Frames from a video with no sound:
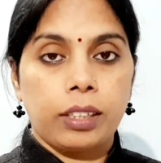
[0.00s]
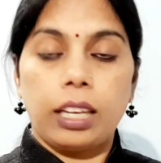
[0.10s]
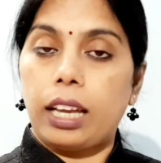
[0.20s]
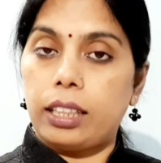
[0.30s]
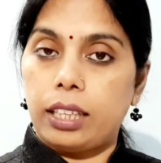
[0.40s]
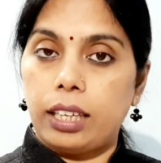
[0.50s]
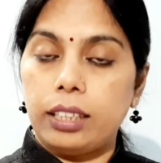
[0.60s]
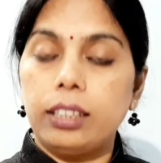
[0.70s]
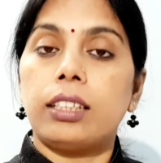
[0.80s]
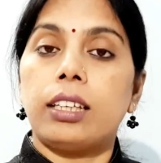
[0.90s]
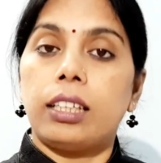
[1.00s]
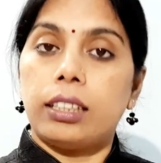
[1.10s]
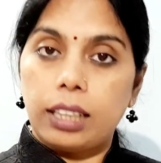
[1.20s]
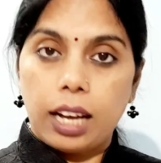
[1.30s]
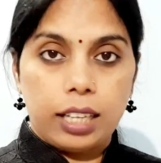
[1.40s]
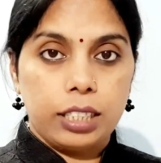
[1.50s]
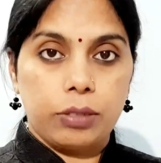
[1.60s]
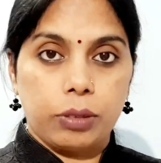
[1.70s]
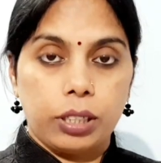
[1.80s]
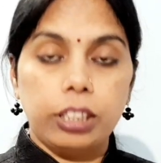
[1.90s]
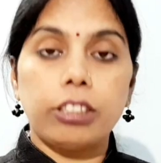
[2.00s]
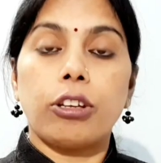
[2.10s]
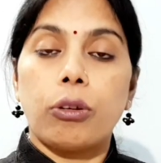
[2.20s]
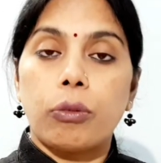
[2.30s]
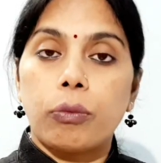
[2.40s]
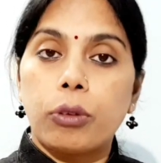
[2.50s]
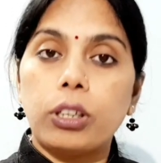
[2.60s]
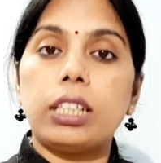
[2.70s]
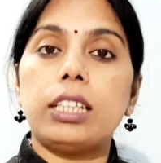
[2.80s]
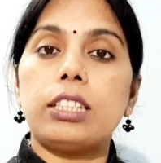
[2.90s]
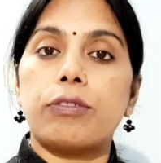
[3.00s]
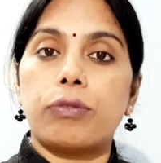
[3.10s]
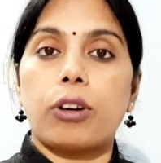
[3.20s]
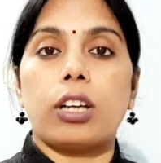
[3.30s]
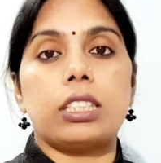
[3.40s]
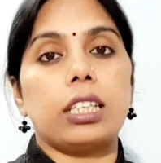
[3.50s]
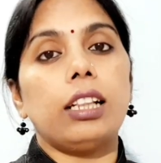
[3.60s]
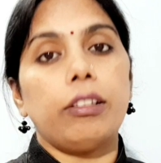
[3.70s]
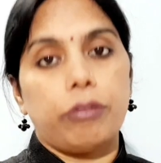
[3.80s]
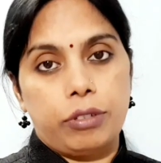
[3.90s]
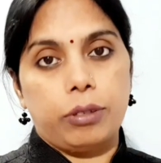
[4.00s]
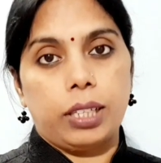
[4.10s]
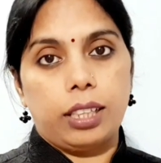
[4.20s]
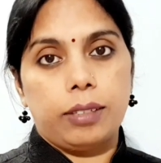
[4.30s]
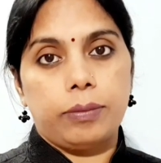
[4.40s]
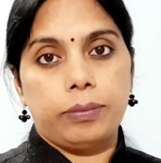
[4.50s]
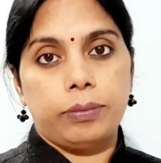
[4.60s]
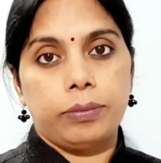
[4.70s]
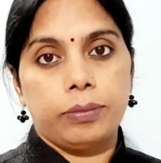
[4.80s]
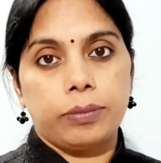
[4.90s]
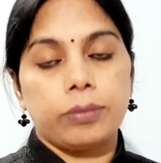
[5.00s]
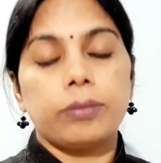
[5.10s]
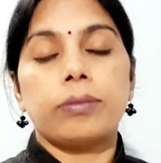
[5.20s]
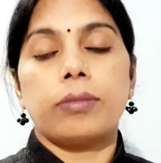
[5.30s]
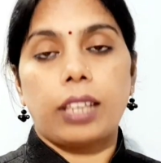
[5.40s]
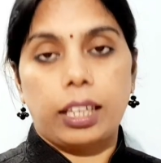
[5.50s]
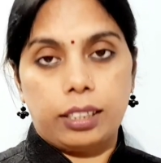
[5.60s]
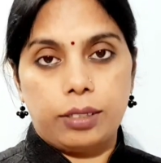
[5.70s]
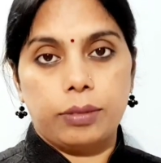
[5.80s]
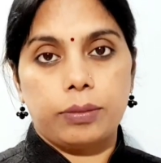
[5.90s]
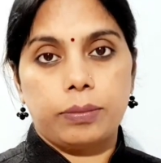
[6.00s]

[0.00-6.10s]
And then, the last one, what is fossil fuel? Thank you.